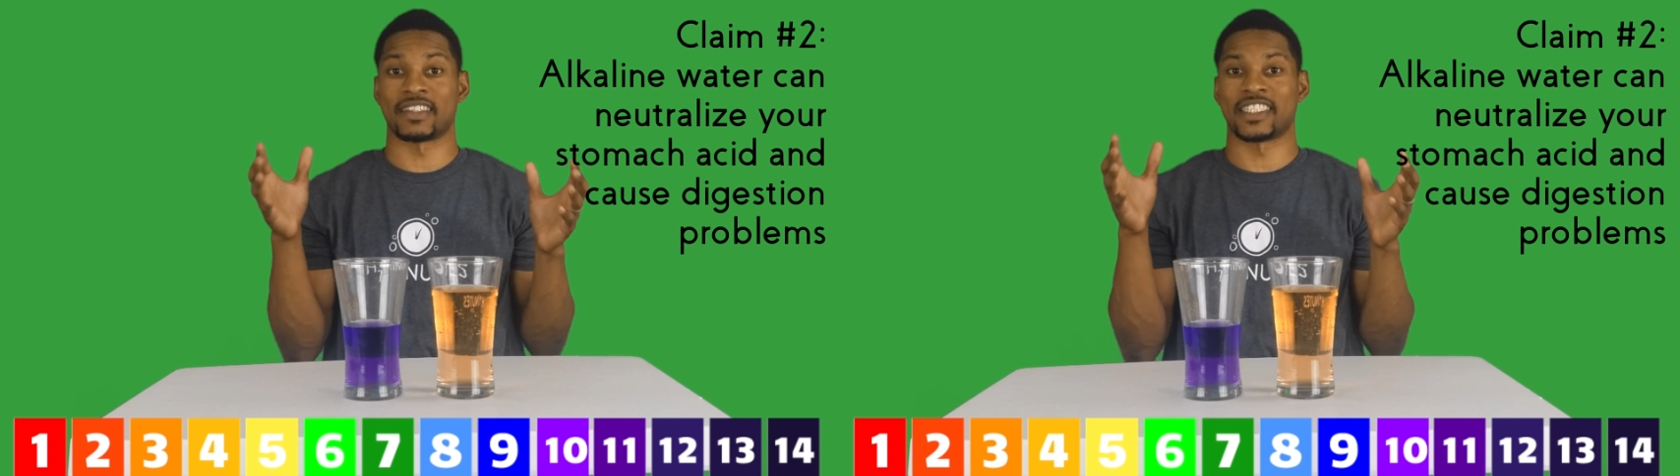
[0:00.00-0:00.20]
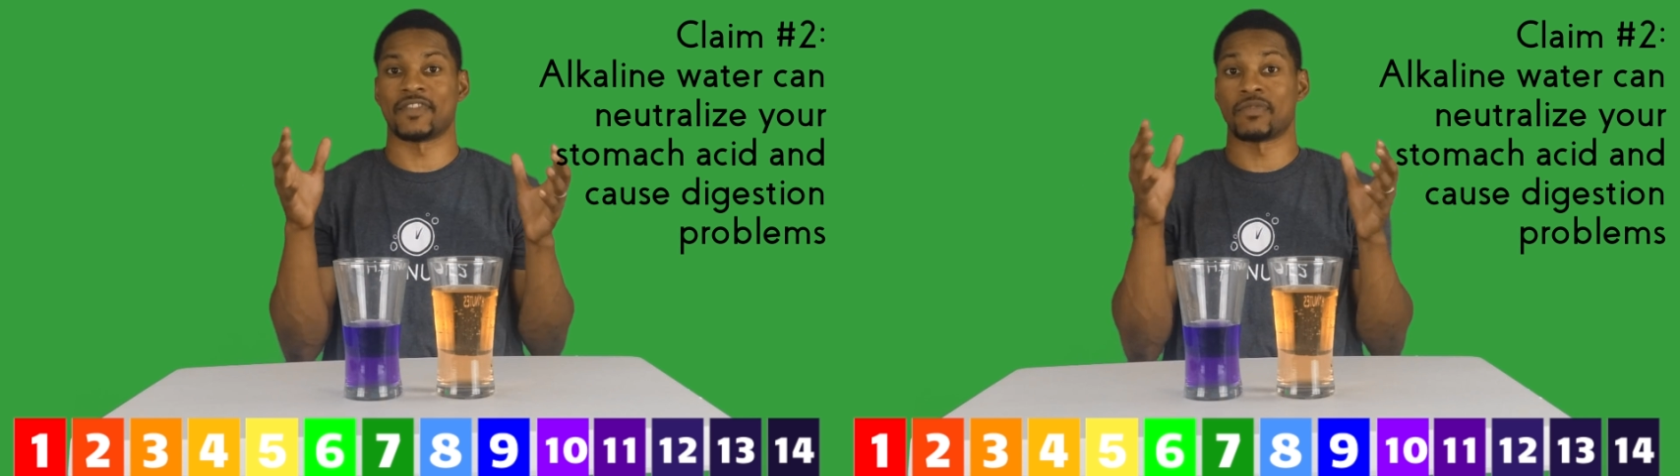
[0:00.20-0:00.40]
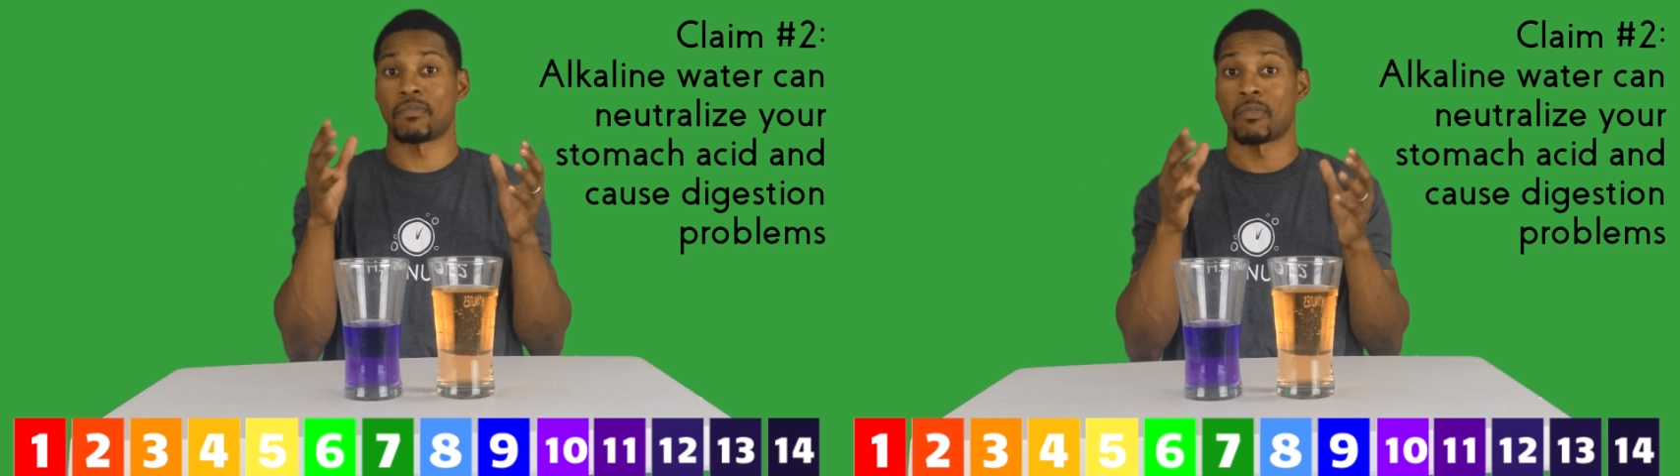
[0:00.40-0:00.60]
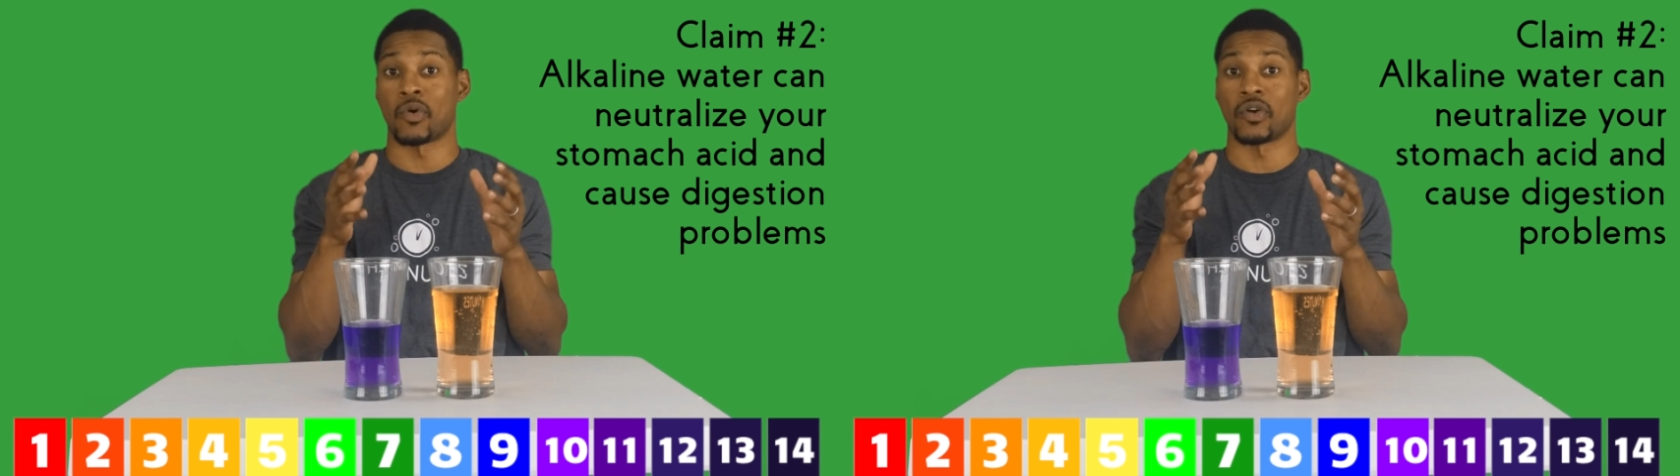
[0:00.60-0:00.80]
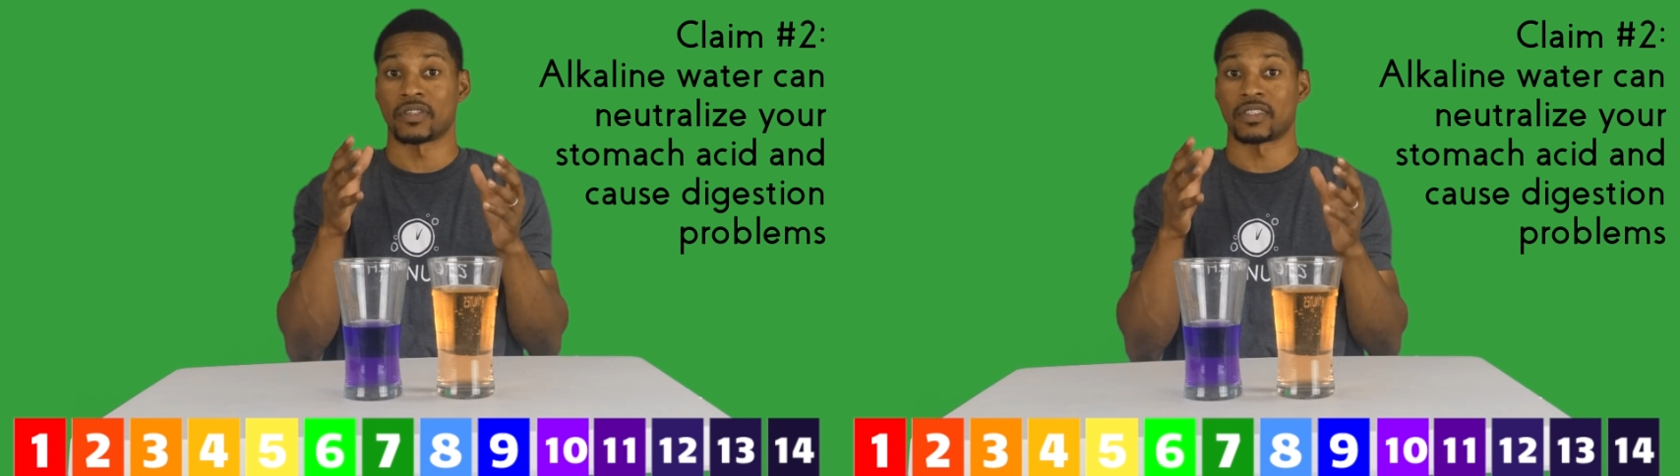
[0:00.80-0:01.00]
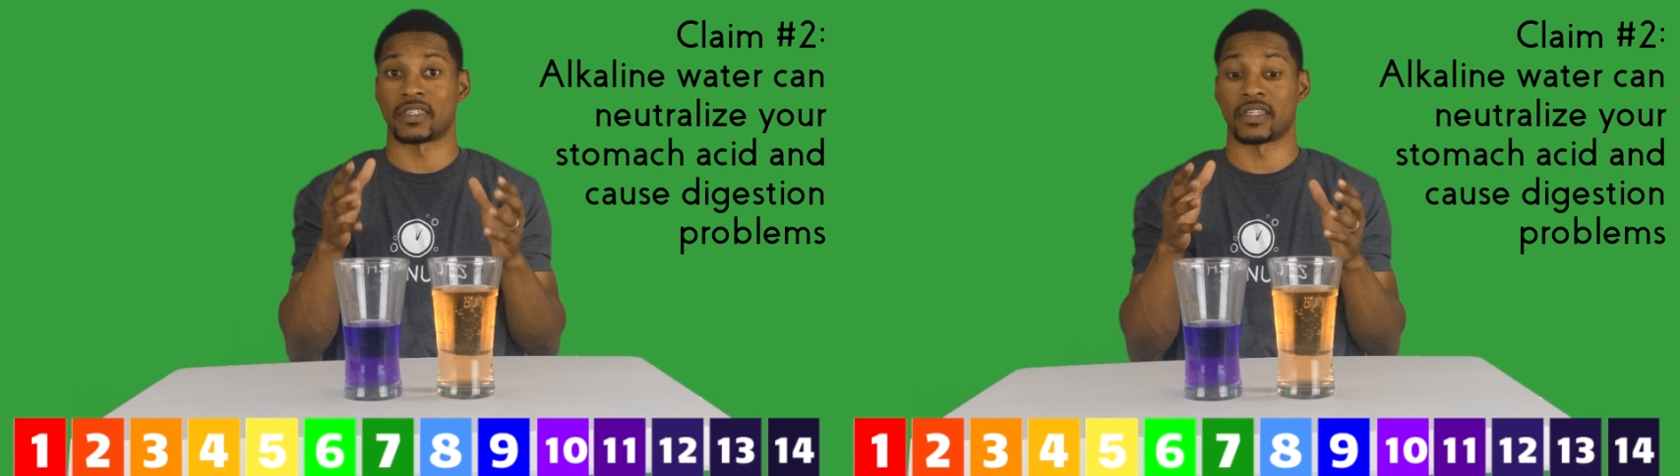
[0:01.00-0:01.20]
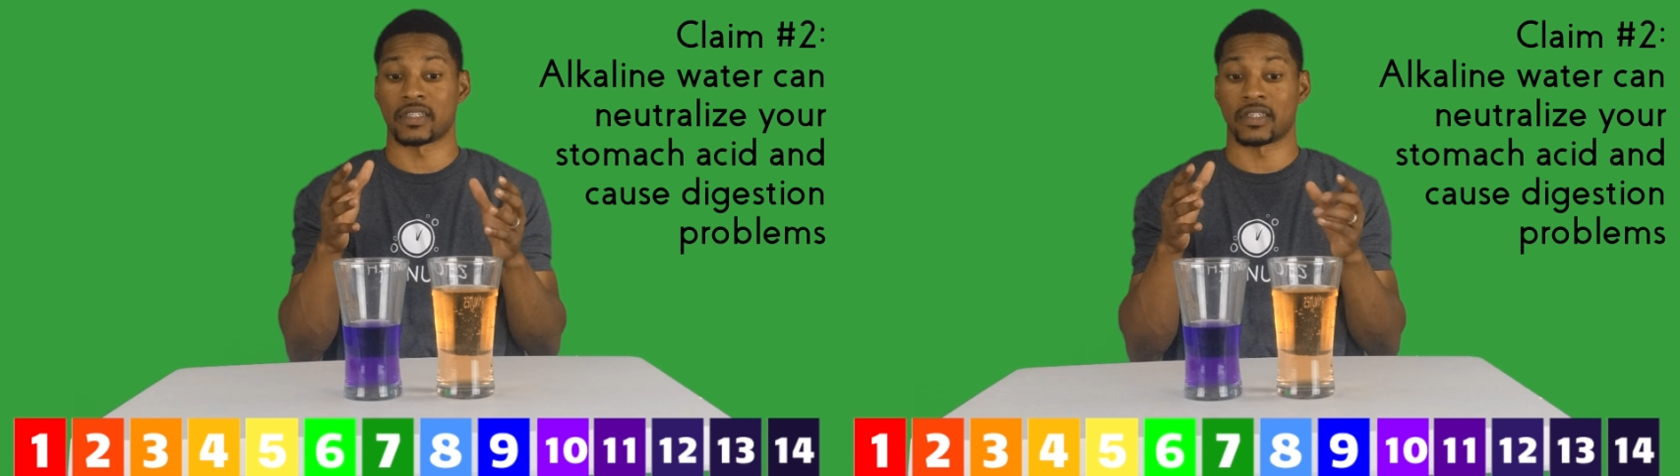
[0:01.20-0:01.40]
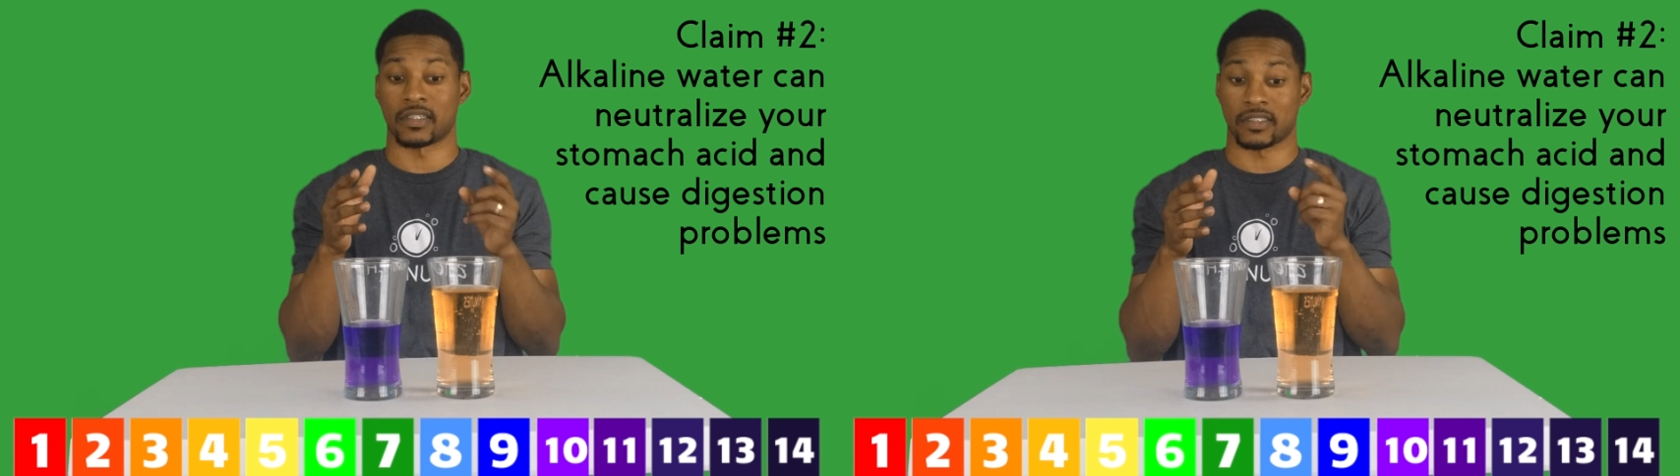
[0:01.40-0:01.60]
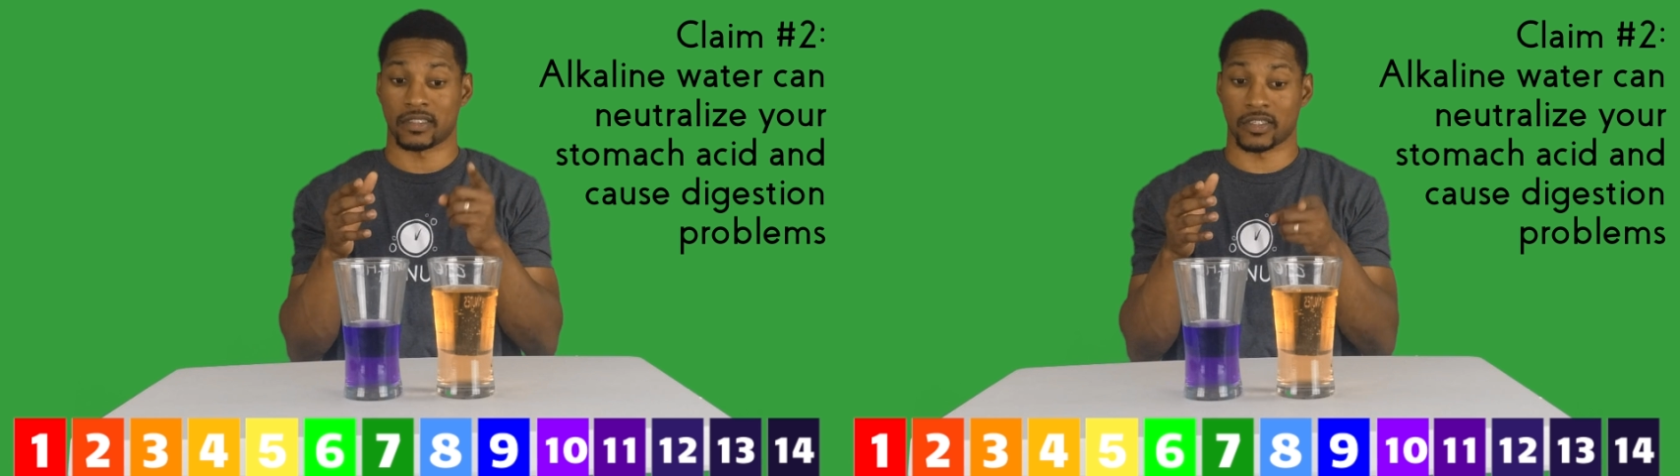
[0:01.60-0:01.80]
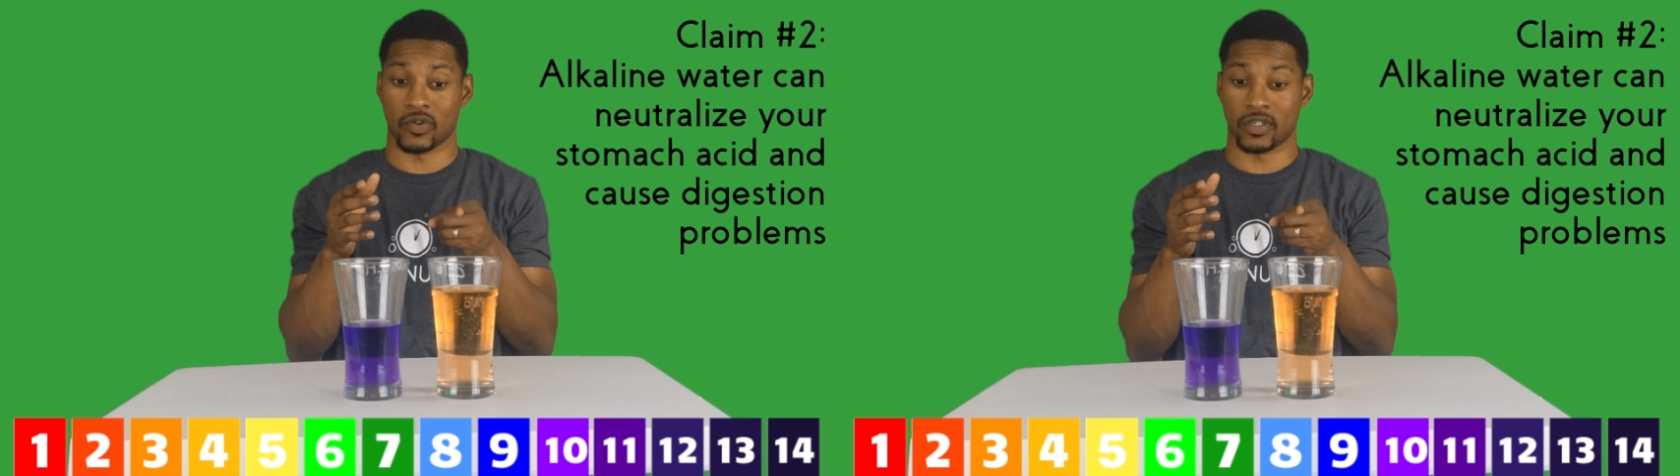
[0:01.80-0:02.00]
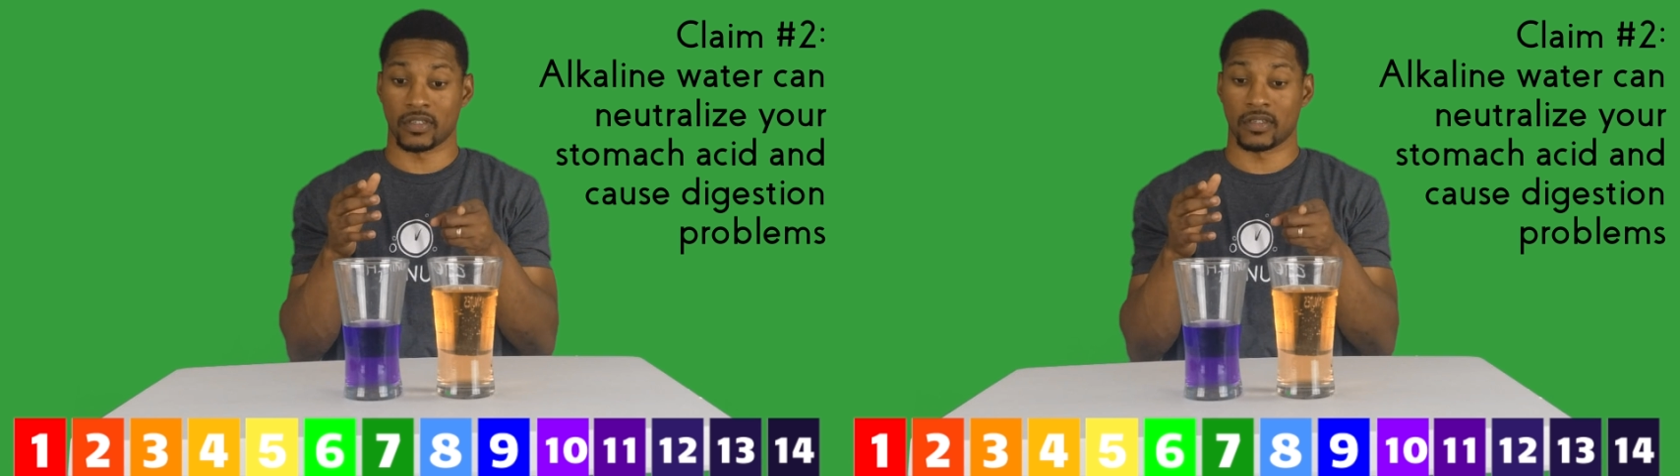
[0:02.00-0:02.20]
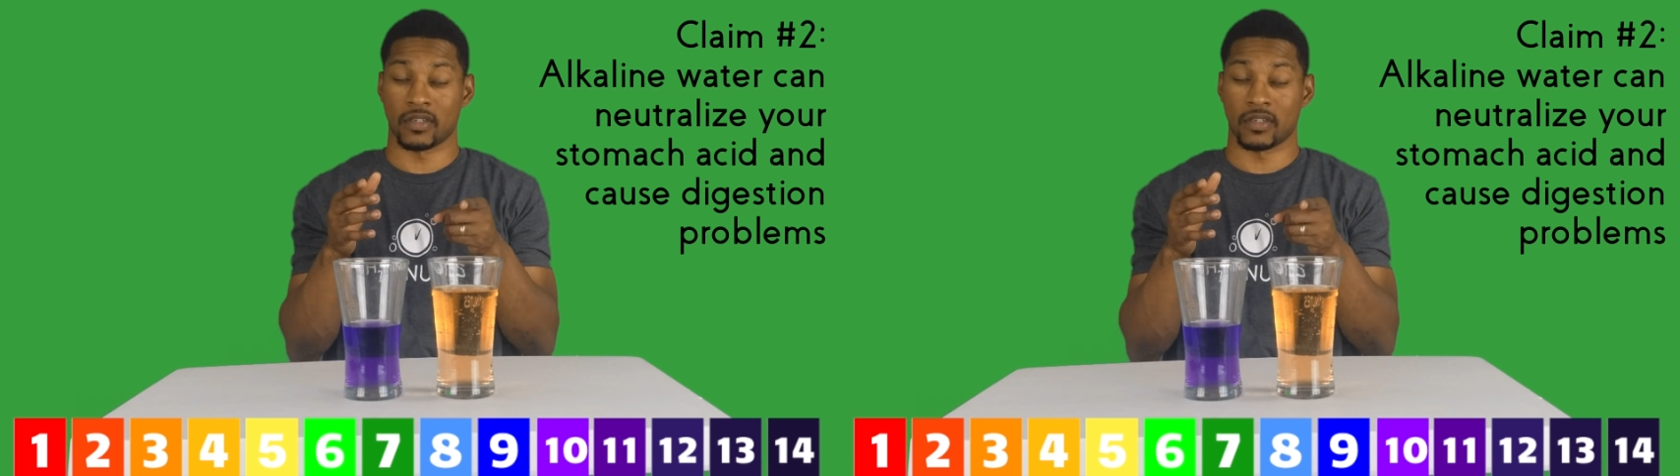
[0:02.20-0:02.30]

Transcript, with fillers: is even more acidic than the soda,